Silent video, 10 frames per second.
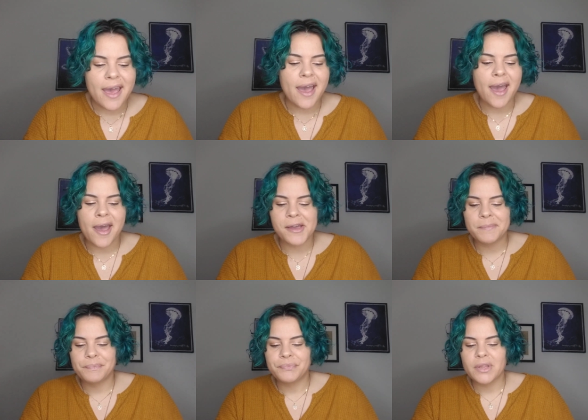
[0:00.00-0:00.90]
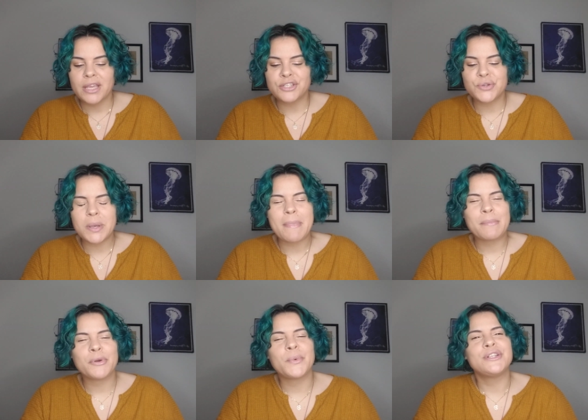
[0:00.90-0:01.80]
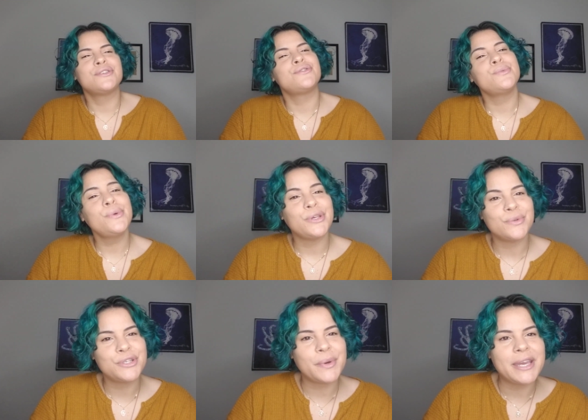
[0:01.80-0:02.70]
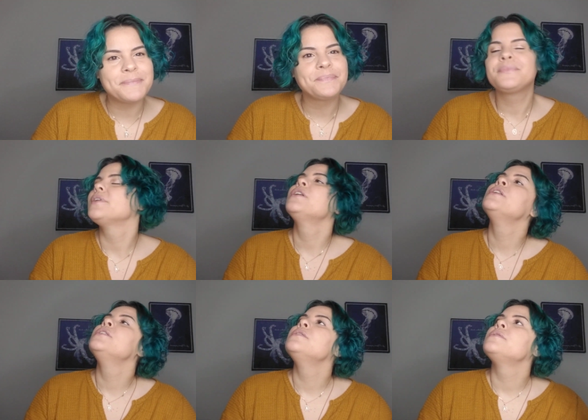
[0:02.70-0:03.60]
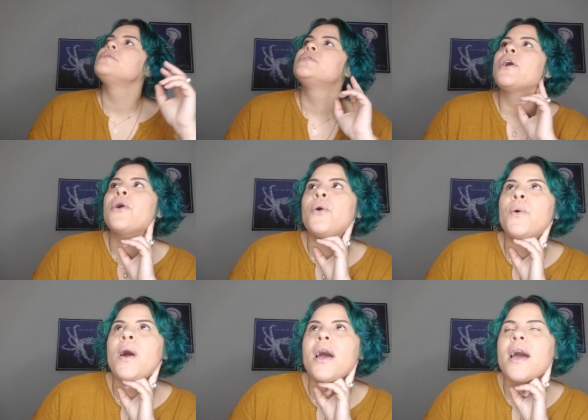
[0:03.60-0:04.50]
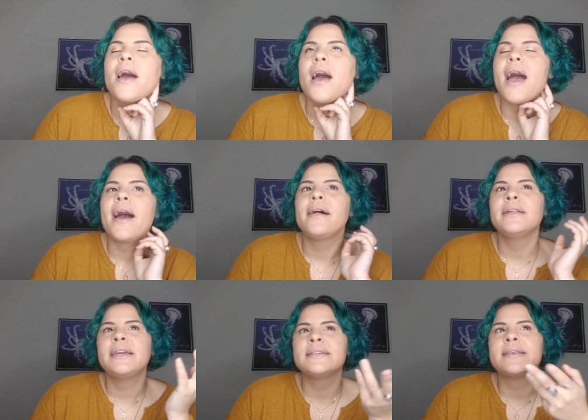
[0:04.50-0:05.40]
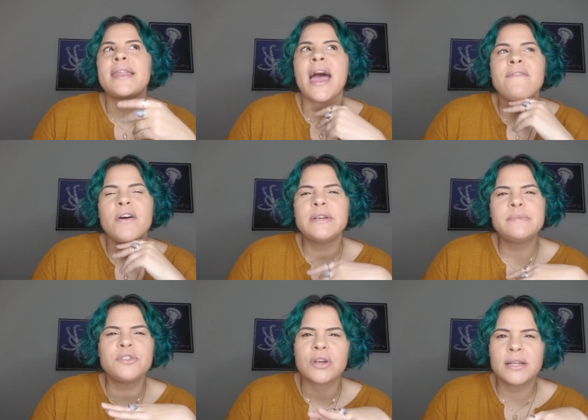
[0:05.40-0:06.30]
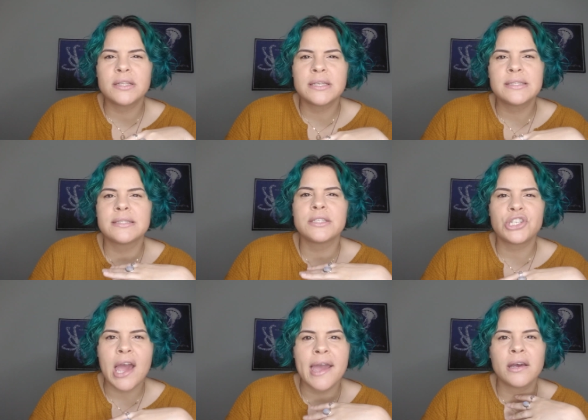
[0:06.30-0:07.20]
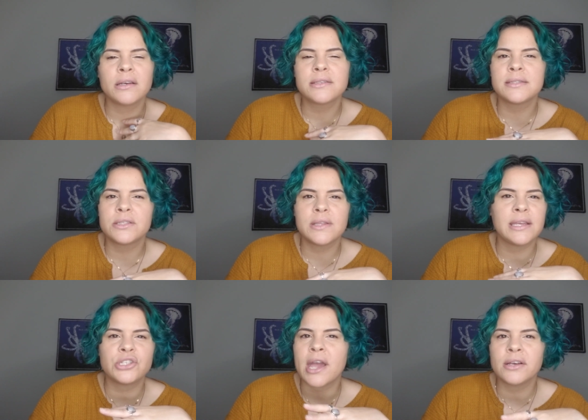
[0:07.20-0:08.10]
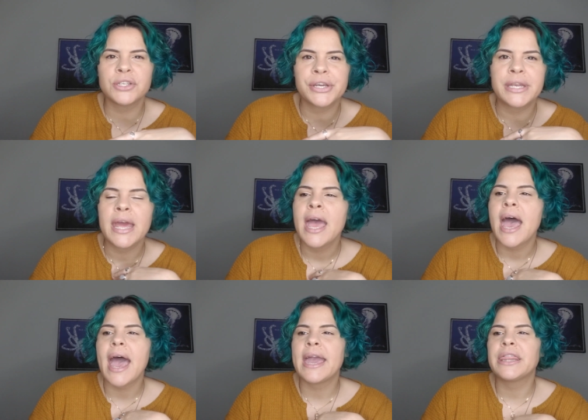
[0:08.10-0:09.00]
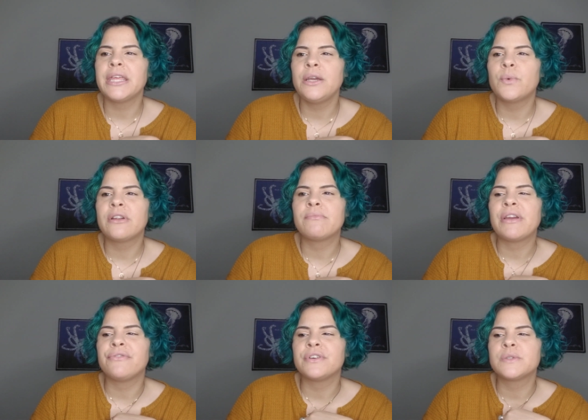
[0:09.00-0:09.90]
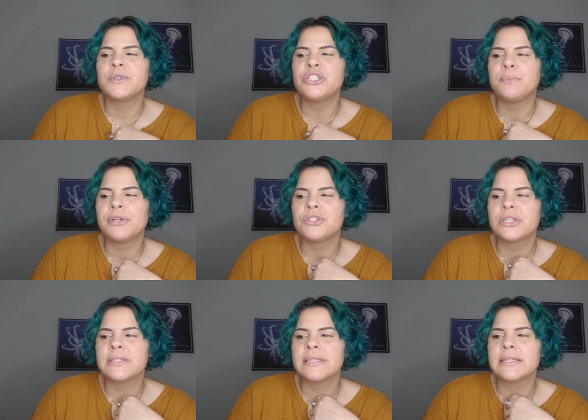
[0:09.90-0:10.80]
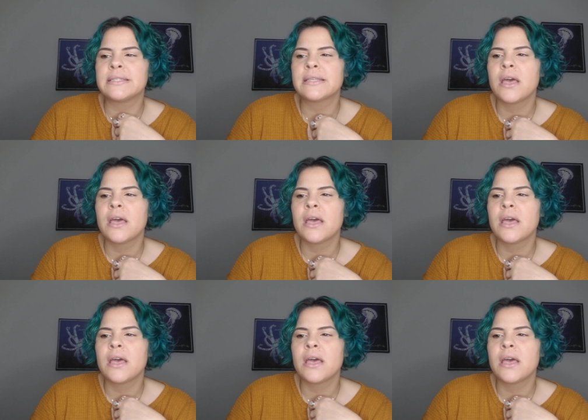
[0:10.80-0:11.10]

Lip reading: and do you remember what drew you to it? So, like I said, I've always been drawn to this since childhood. I think one of my first witchy purchases